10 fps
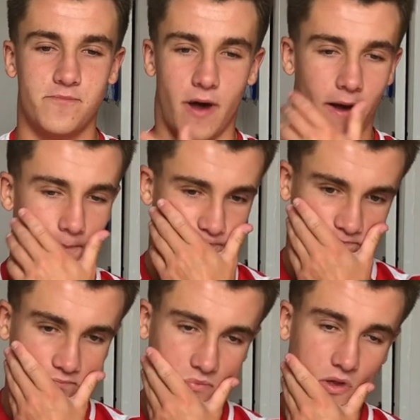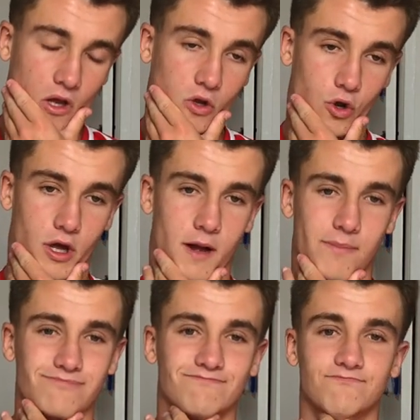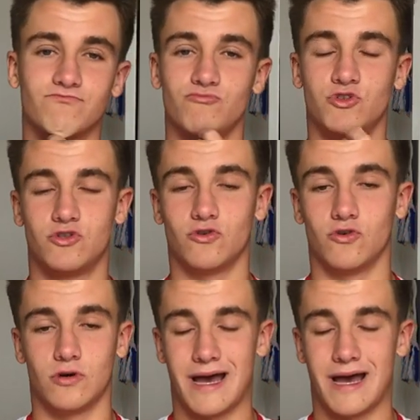but I got up, you saw,